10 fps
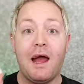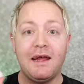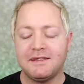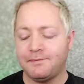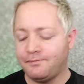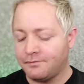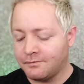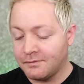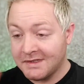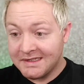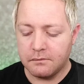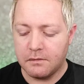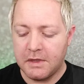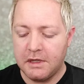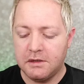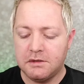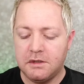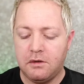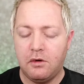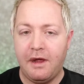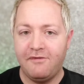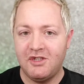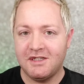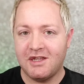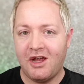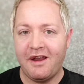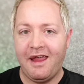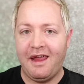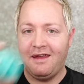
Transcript: eyes. So I've just got a